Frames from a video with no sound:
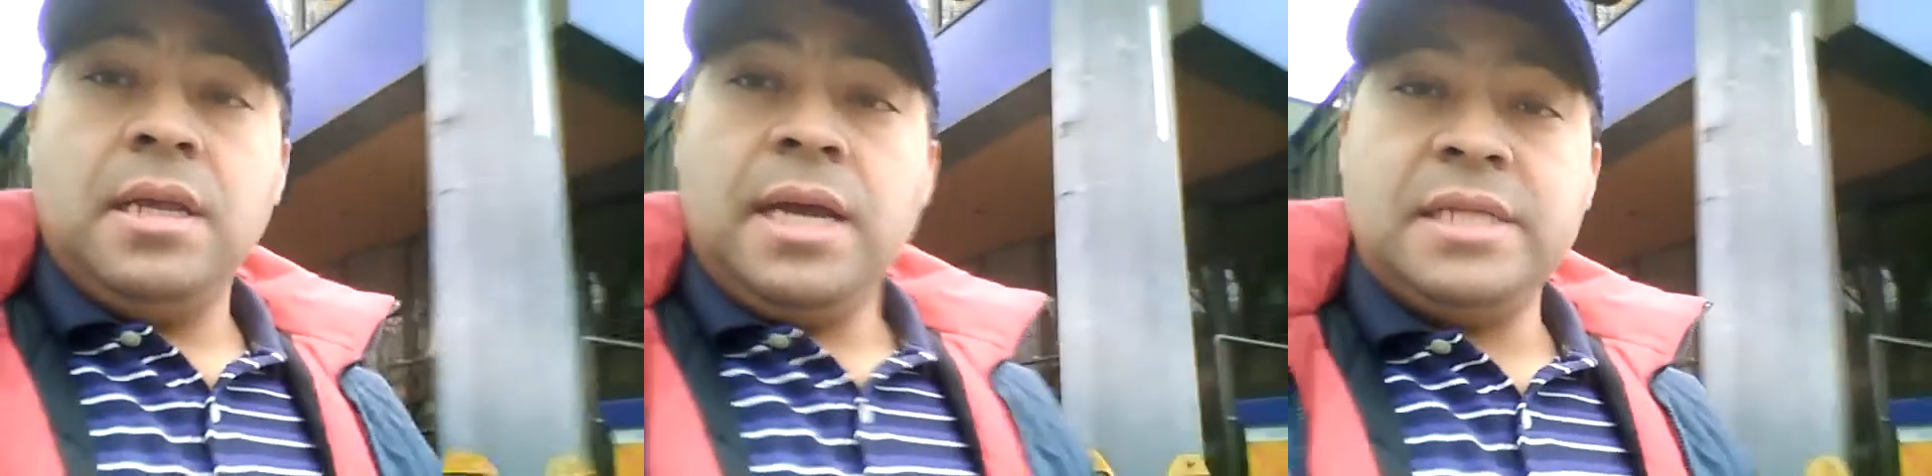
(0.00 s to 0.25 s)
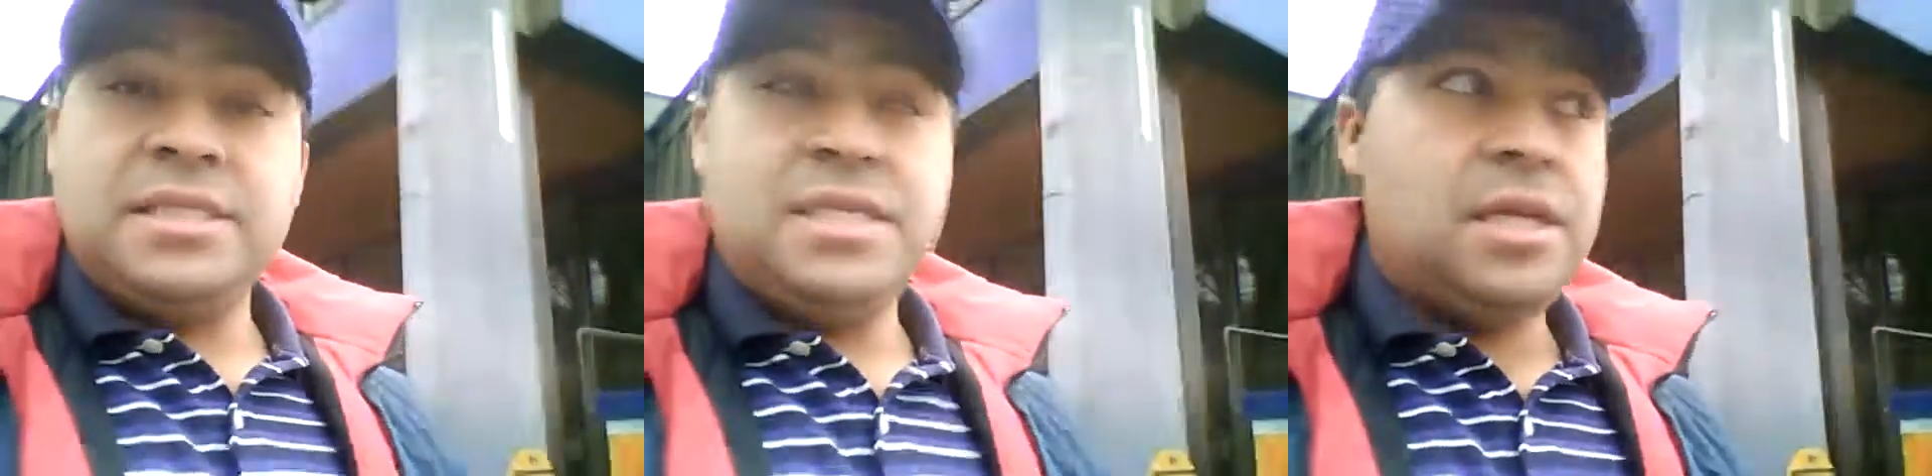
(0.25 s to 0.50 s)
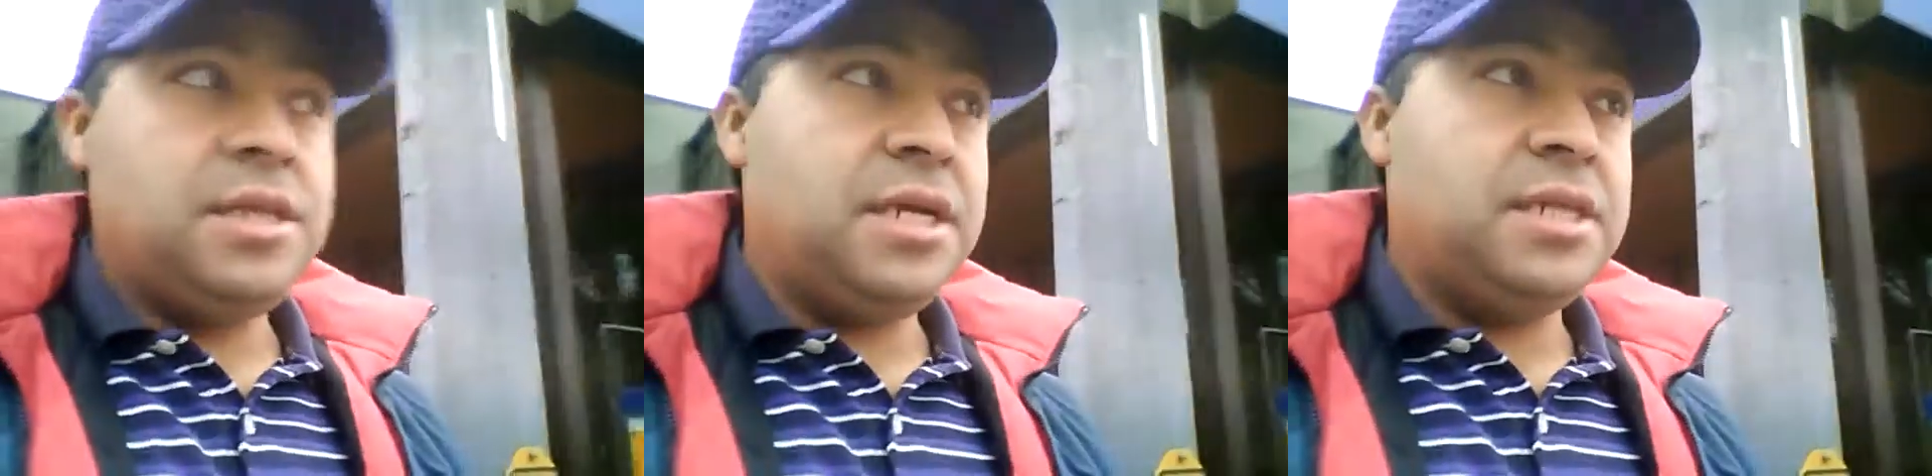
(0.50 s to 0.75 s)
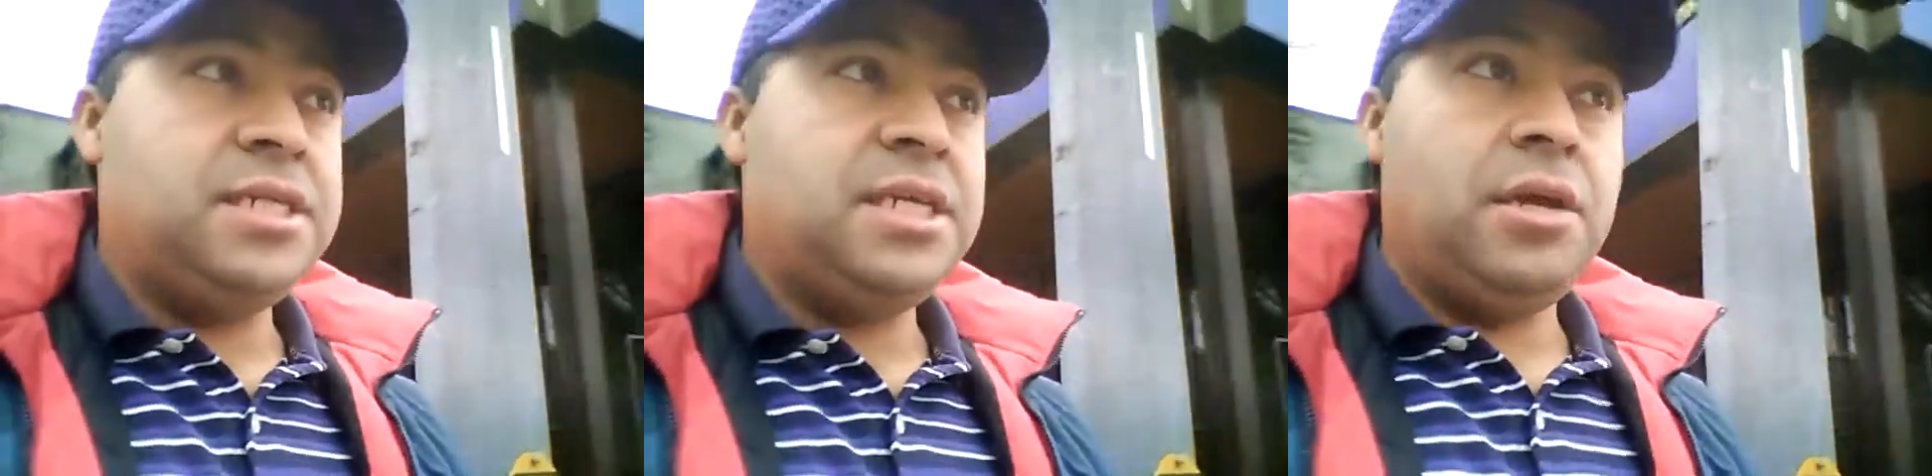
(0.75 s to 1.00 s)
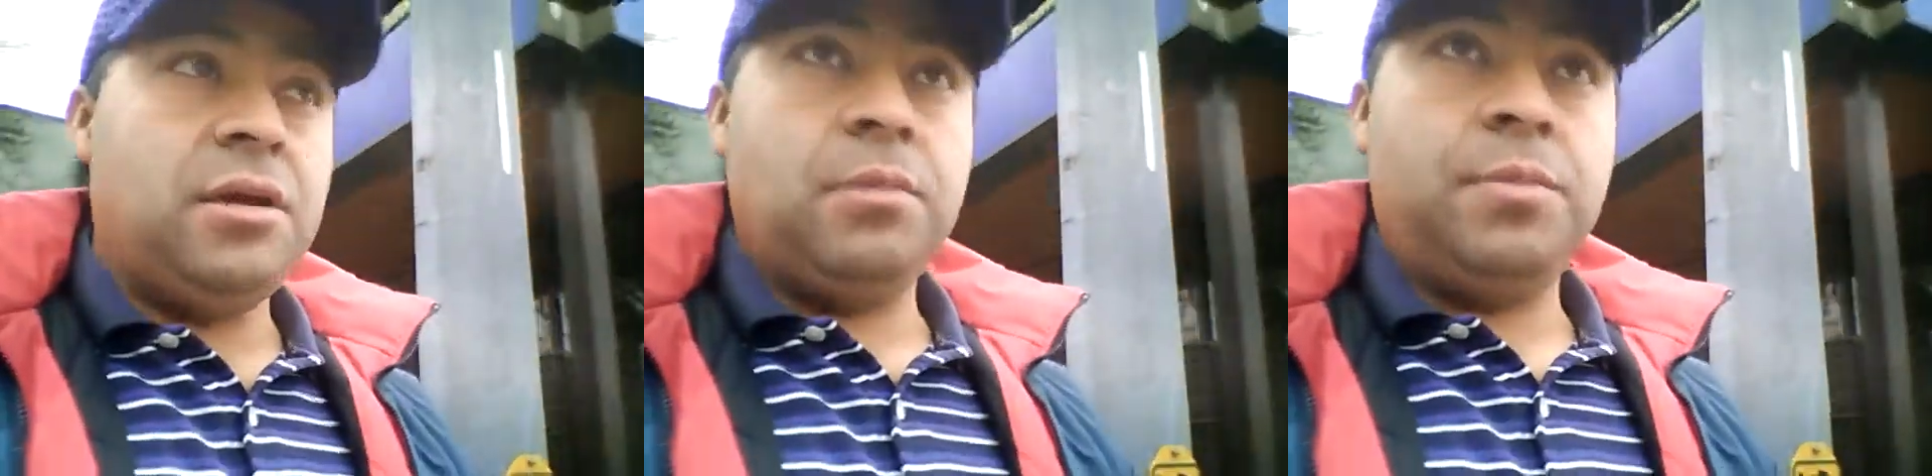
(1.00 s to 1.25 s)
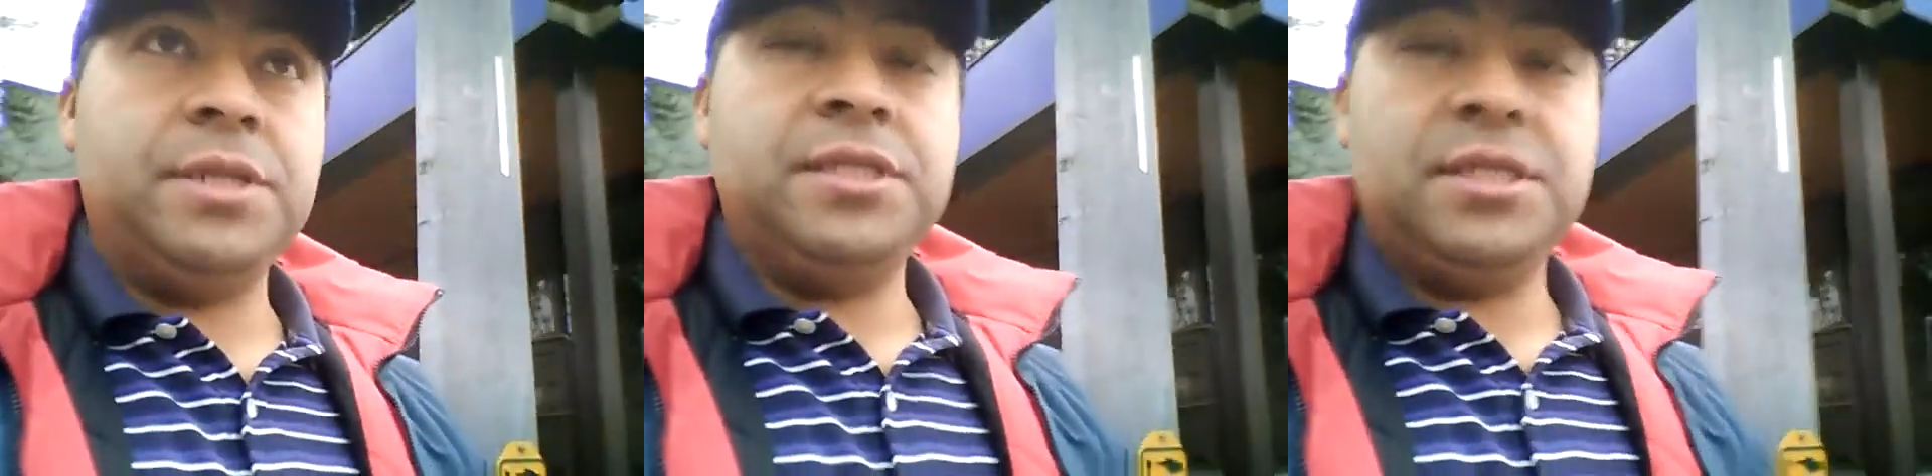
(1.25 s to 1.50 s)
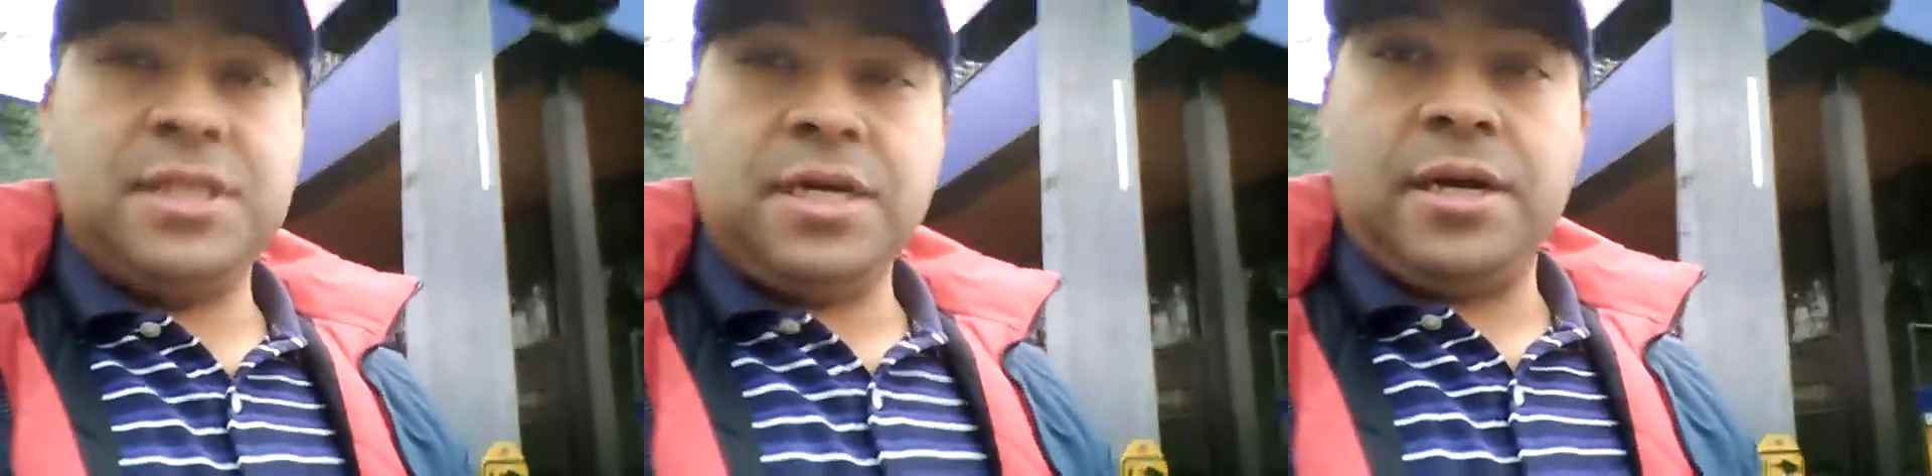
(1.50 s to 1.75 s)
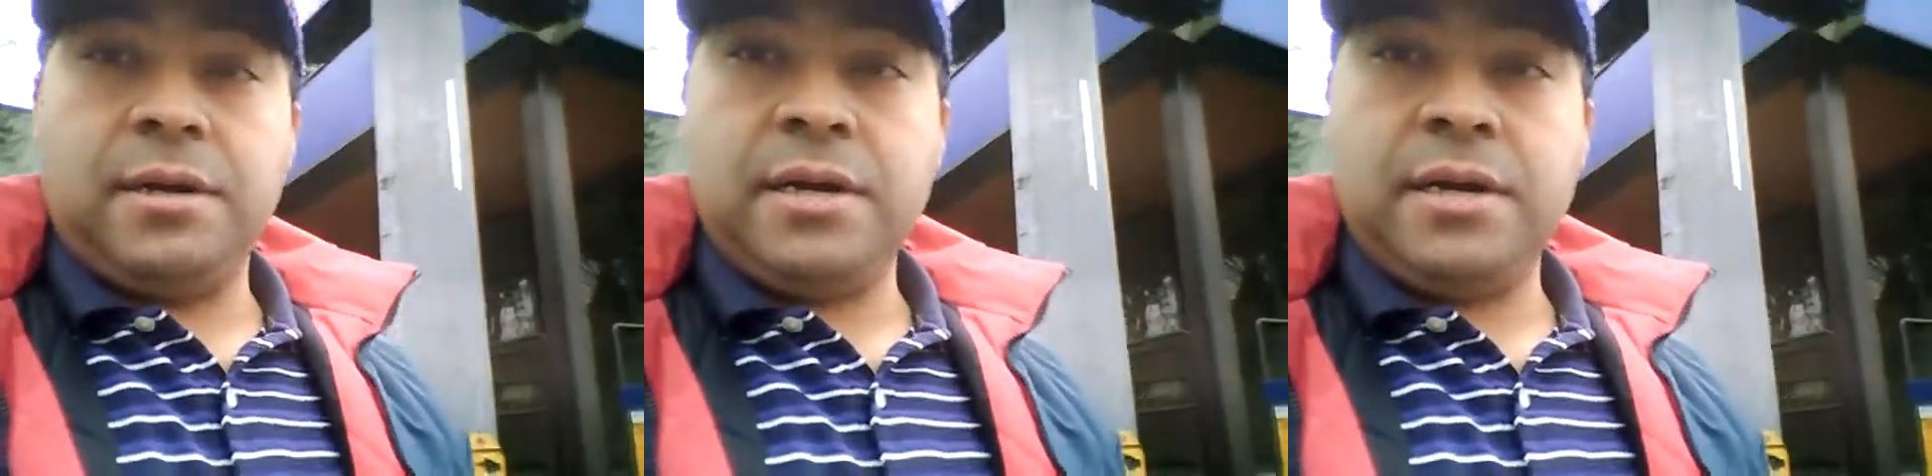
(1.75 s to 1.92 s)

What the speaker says: until they see your business card.